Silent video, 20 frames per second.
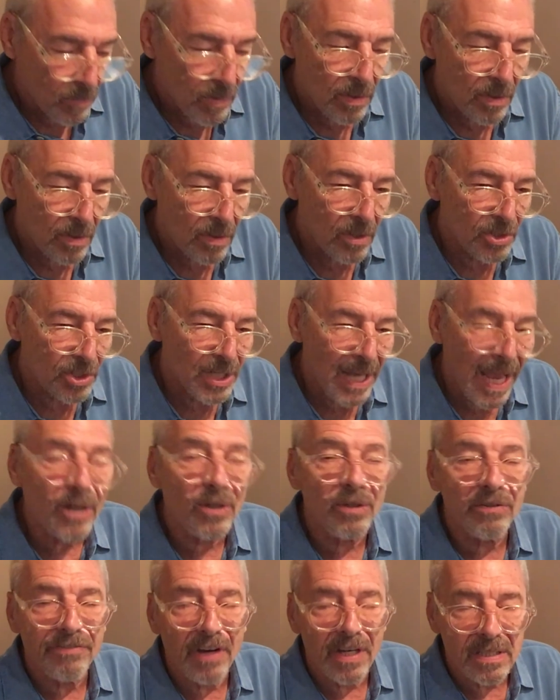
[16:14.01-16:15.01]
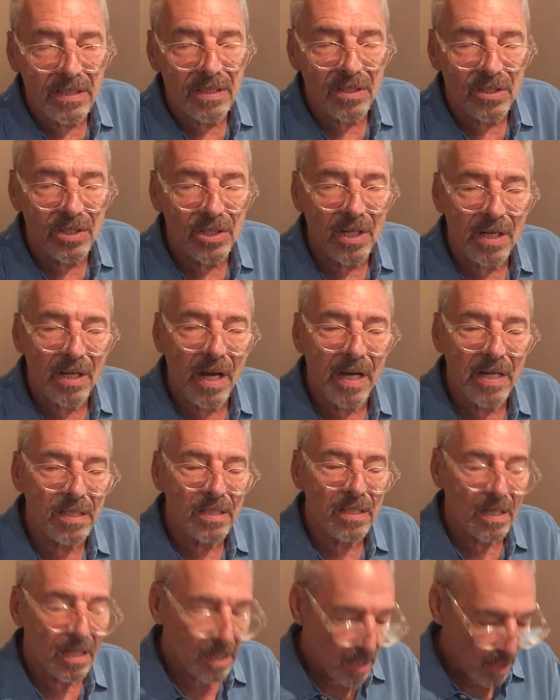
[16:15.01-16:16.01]
to sacrifice his son
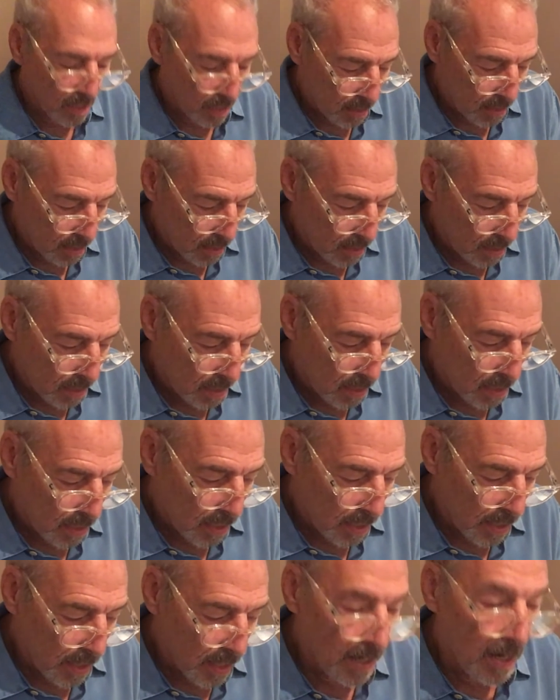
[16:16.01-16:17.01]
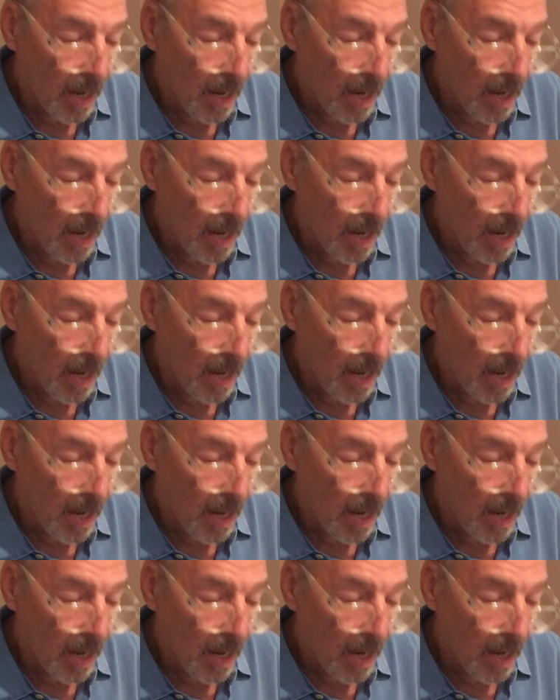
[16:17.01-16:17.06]
Isaac. And